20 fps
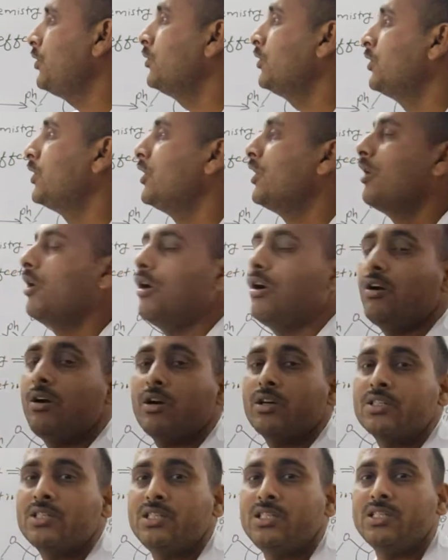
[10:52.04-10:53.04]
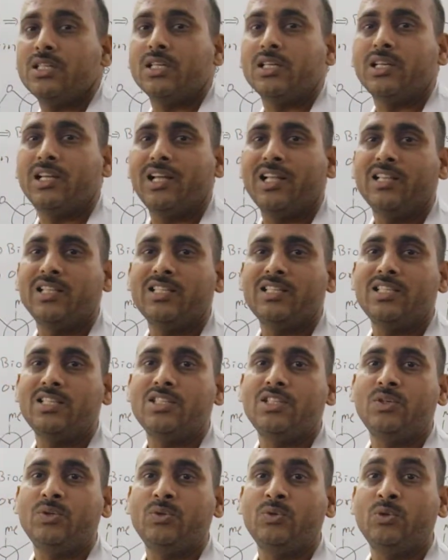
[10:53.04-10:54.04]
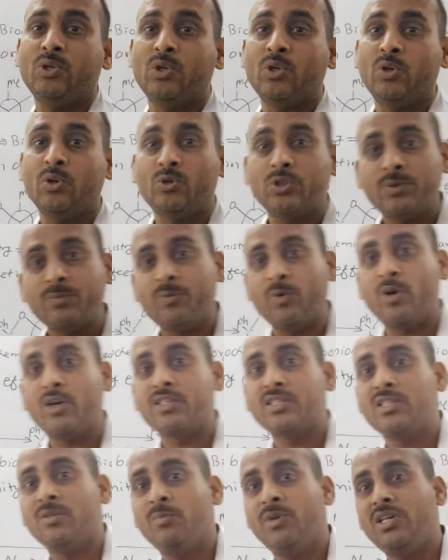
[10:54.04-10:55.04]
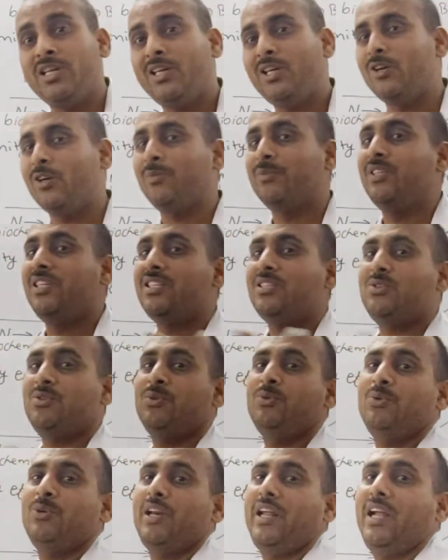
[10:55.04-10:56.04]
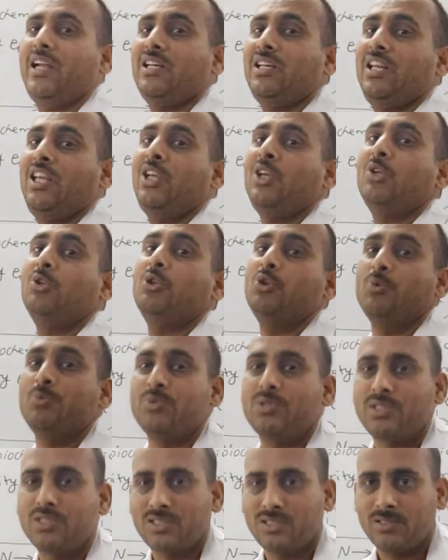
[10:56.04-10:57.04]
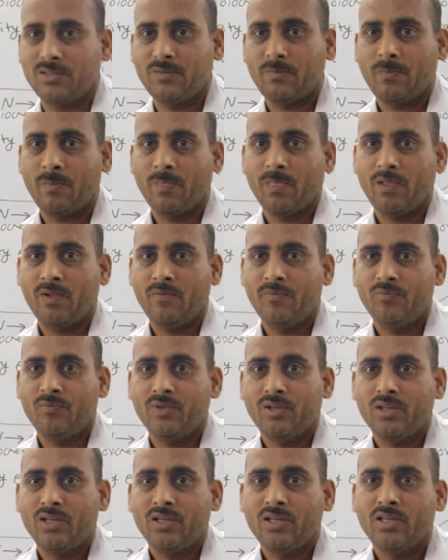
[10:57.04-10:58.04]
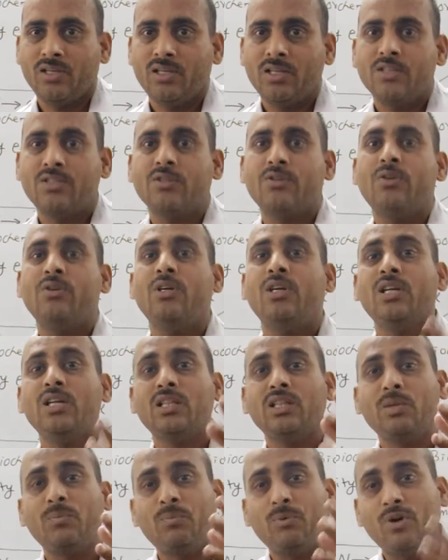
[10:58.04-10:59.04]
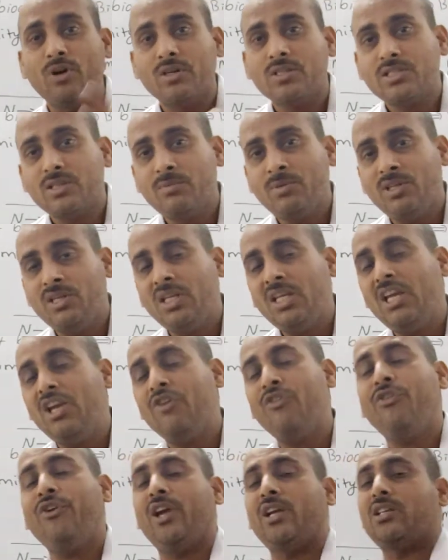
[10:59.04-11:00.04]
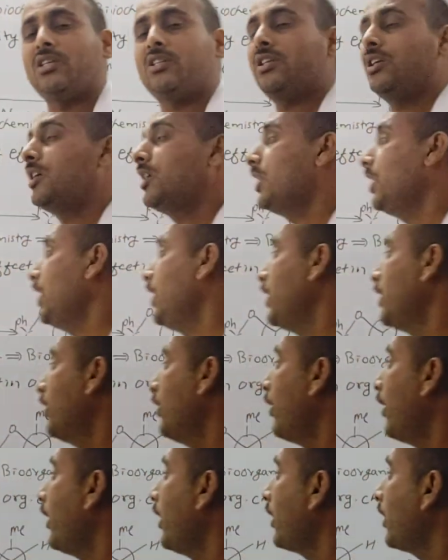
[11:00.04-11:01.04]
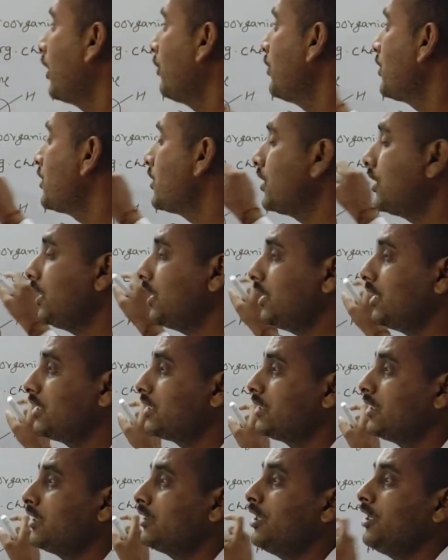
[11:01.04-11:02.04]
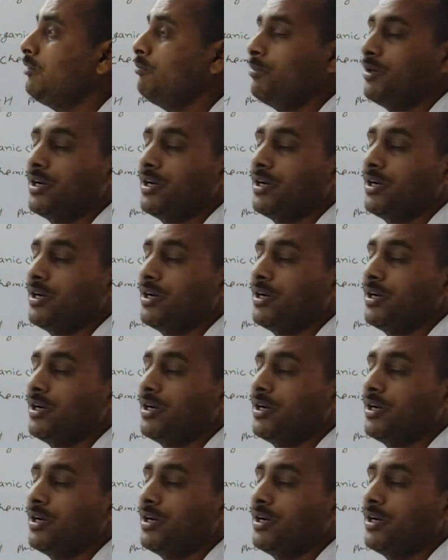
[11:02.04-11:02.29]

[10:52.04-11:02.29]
to oxygen, and this is due to the close proximity of these two reacting groups. So the proximity effect in organic chemistry is nothing